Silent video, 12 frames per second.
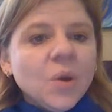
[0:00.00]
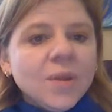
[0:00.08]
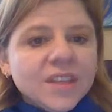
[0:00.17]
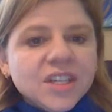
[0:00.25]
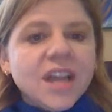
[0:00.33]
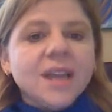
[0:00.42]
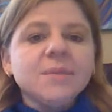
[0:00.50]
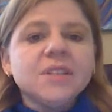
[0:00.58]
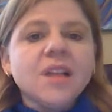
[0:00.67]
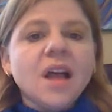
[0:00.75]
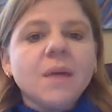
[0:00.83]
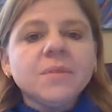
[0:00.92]
When the chime
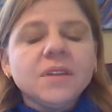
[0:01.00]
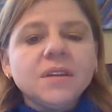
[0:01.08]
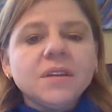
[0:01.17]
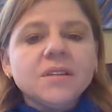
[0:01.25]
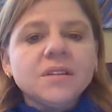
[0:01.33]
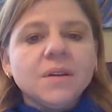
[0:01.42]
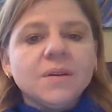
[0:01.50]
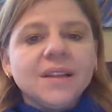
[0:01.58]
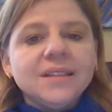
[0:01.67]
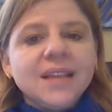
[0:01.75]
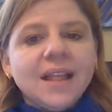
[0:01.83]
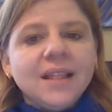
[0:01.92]
stopped, so
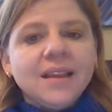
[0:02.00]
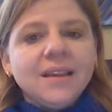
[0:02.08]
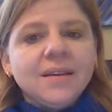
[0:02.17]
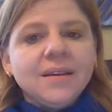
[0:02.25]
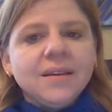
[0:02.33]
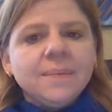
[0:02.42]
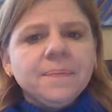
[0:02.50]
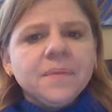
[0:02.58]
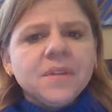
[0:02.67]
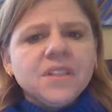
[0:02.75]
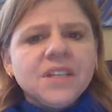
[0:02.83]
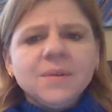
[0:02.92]
did Sally.
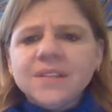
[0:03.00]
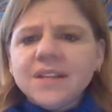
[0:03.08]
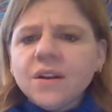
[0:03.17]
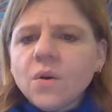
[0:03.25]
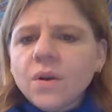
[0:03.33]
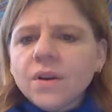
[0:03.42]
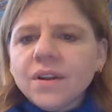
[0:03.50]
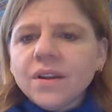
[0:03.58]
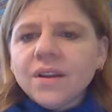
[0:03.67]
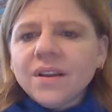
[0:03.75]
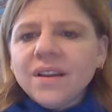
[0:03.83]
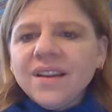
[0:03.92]
She was at a
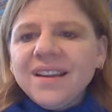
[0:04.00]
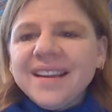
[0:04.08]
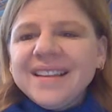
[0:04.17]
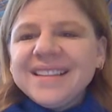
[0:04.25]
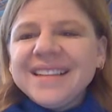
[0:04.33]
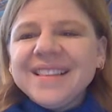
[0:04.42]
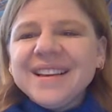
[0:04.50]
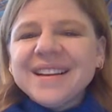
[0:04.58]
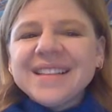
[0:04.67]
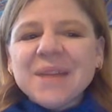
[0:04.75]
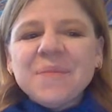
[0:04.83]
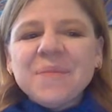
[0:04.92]
corner. She
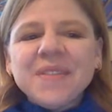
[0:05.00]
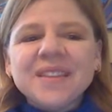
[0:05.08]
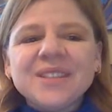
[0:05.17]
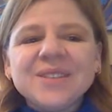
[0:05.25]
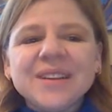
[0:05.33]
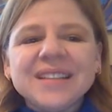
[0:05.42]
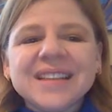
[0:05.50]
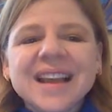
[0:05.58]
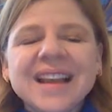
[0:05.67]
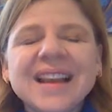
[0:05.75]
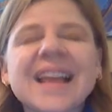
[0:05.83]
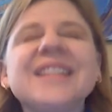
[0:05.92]
looked up at the street
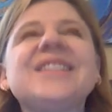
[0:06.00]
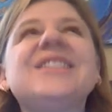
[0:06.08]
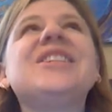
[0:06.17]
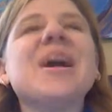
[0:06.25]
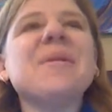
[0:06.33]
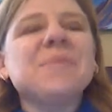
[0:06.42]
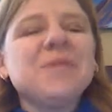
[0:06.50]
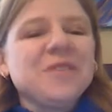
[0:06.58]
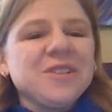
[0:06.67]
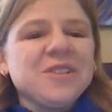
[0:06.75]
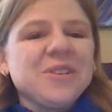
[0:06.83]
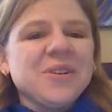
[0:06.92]
sign and jumped
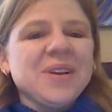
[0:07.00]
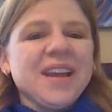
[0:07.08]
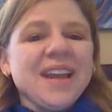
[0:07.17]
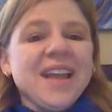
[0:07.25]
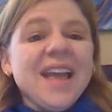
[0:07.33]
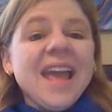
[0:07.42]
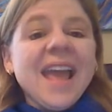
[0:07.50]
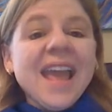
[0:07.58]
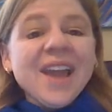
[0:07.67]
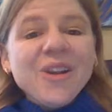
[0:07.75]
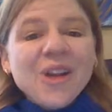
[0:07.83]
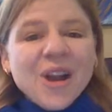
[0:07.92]
for joy.
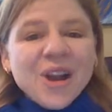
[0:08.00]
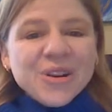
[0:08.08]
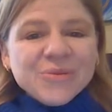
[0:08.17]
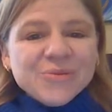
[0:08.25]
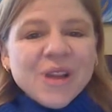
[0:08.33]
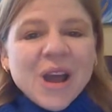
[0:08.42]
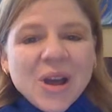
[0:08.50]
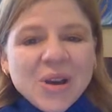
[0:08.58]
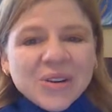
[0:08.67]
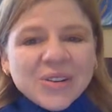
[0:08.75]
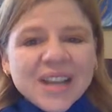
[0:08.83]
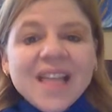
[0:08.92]
Earhart
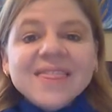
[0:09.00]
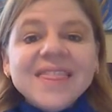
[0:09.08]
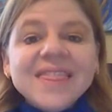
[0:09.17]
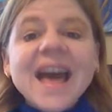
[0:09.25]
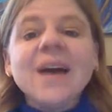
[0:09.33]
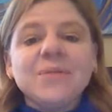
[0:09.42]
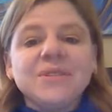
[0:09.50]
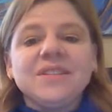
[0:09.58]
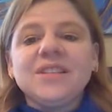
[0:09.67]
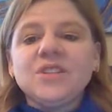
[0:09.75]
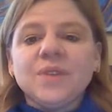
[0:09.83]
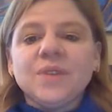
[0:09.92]
Road! That was
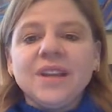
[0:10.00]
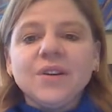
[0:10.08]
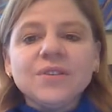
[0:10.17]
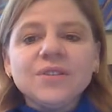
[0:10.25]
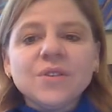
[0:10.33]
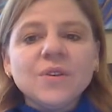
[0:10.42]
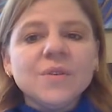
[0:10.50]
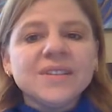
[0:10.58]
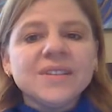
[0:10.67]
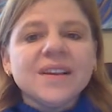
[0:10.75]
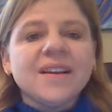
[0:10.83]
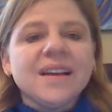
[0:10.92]
the street her school
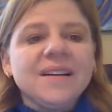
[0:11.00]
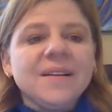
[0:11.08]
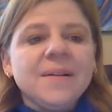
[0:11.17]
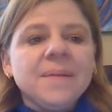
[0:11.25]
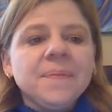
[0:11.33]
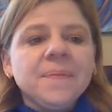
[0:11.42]
was on.